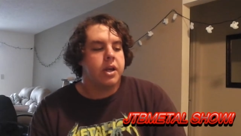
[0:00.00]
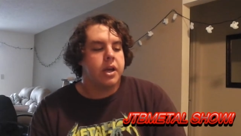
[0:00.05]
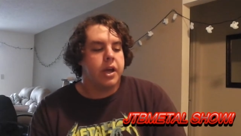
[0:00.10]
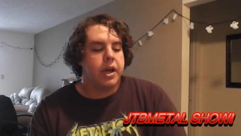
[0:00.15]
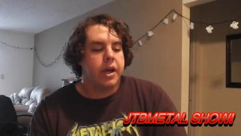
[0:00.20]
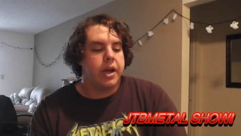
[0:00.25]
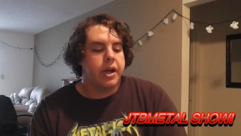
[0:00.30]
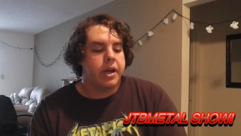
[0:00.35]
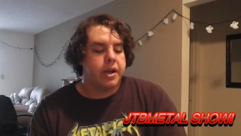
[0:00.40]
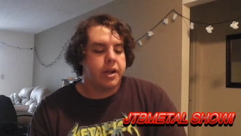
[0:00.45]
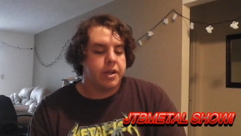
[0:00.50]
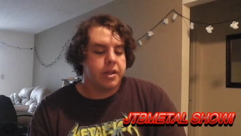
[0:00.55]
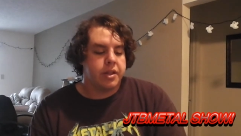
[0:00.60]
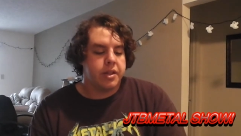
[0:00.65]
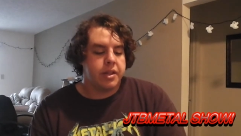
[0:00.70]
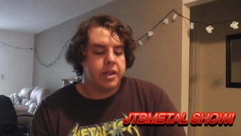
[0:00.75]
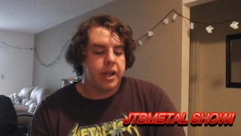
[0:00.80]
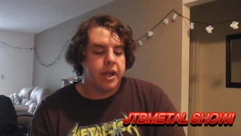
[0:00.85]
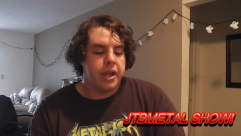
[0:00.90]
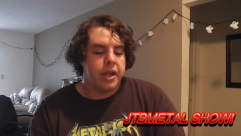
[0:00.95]
And uh, the
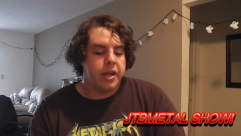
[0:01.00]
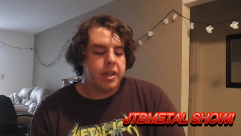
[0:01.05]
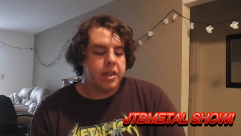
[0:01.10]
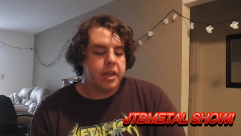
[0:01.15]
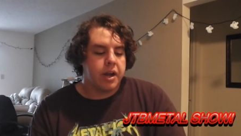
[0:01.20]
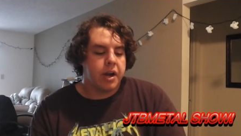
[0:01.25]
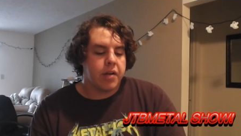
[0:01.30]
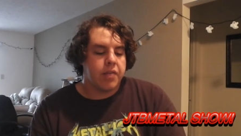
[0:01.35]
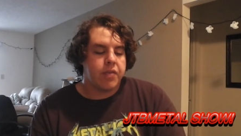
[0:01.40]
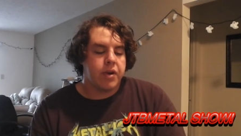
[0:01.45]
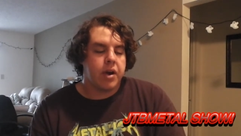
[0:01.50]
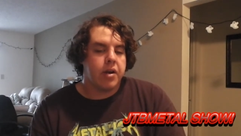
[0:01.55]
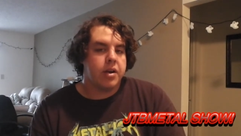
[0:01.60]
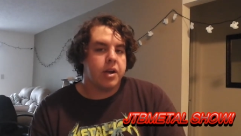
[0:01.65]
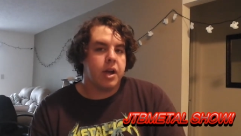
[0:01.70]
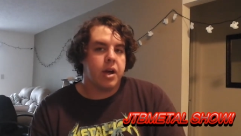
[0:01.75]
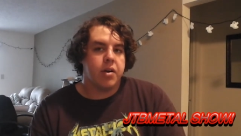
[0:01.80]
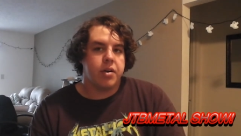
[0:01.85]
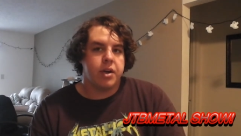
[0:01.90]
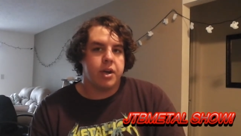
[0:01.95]
day that I
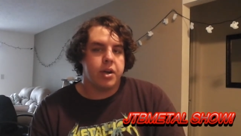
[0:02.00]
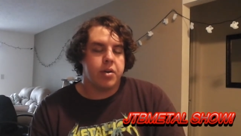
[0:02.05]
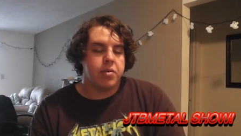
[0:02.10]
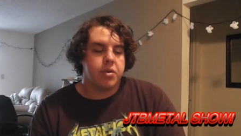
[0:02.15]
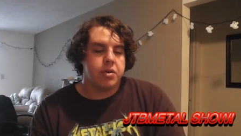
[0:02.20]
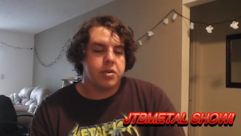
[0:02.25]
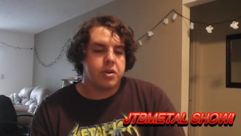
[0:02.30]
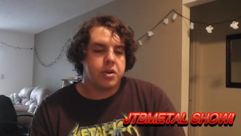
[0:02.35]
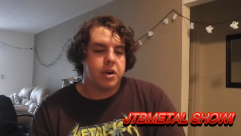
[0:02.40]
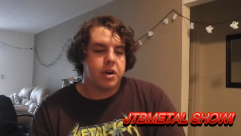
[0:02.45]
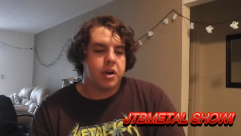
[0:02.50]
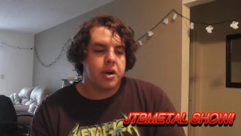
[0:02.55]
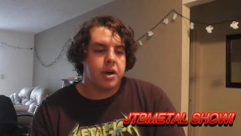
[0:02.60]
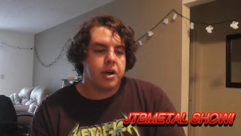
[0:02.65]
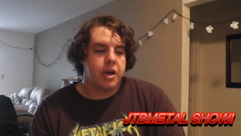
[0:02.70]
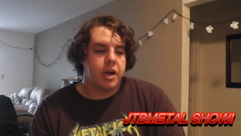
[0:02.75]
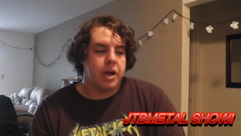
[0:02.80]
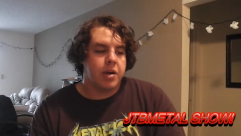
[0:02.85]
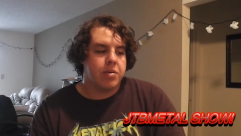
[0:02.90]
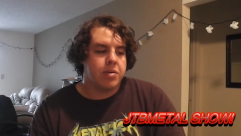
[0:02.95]
found out he was
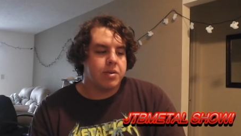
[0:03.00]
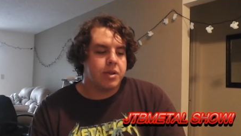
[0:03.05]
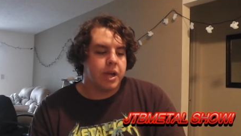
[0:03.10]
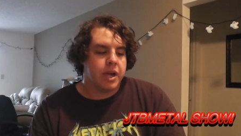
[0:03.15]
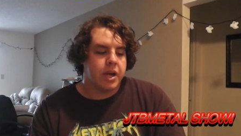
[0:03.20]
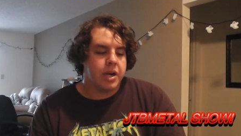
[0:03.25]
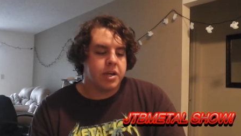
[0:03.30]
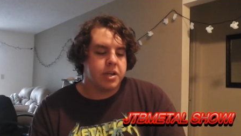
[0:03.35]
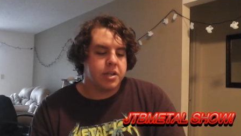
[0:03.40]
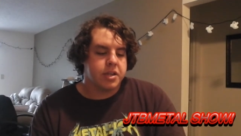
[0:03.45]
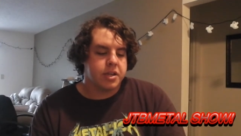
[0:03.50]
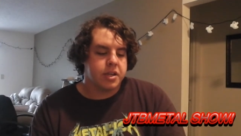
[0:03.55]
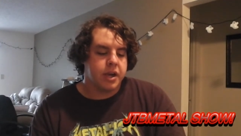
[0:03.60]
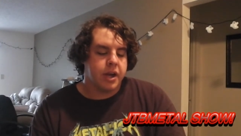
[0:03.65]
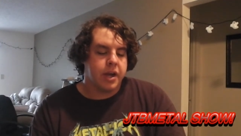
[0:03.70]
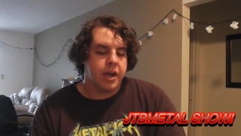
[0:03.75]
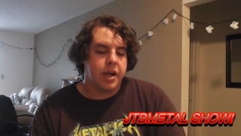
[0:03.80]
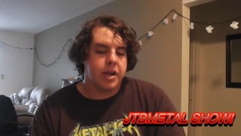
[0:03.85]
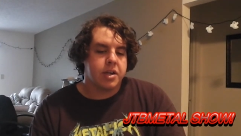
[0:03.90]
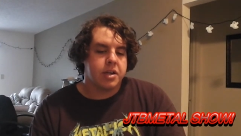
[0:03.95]
gone, I was actually
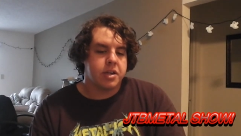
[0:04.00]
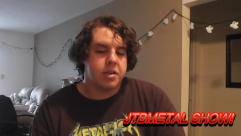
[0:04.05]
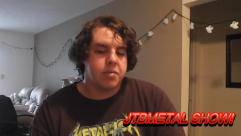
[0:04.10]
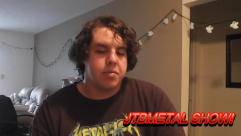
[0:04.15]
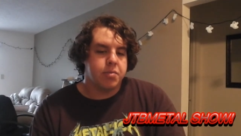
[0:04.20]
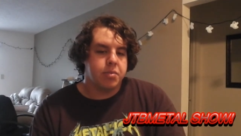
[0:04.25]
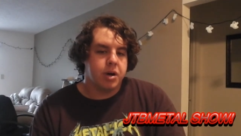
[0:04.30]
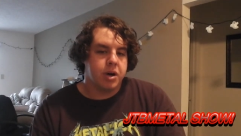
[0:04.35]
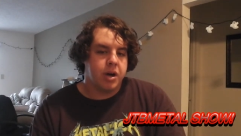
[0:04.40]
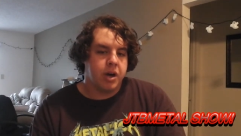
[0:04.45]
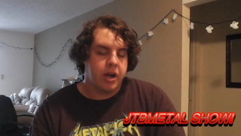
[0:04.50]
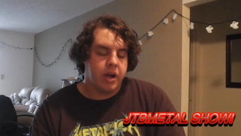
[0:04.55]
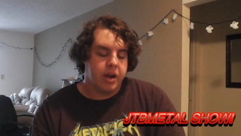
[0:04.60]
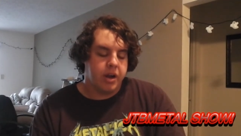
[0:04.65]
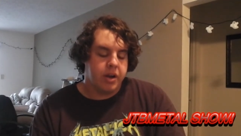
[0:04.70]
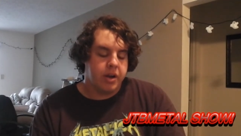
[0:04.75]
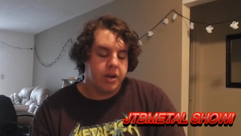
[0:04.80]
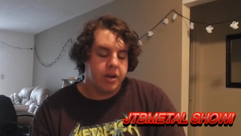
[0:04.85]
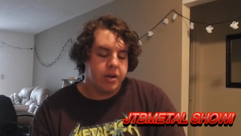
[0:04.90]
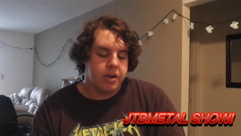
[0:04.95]
I actually bought
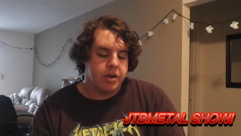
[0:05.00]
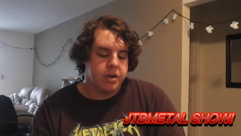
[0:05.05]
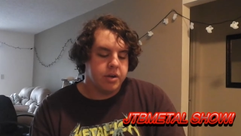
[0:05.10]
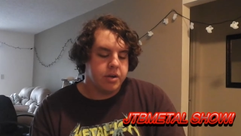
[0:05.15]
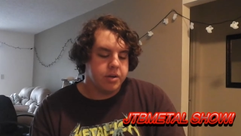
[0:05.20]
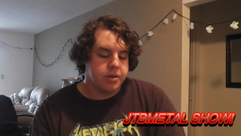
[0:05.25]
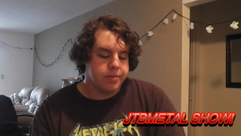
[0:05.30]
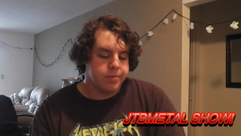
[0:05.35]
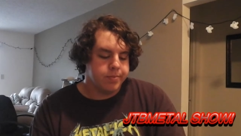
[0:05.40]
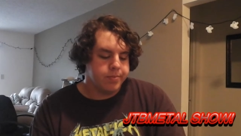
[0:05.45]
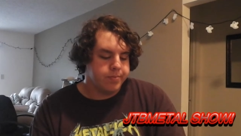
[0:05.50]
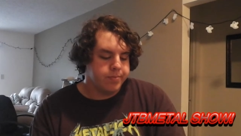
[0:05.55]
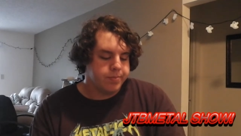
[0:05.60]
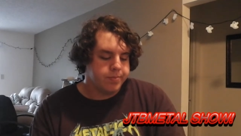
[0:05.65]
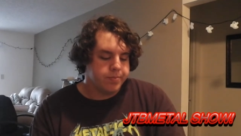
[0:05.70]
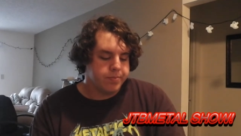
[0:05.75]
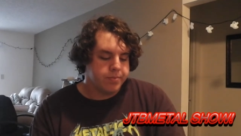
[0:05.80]
um,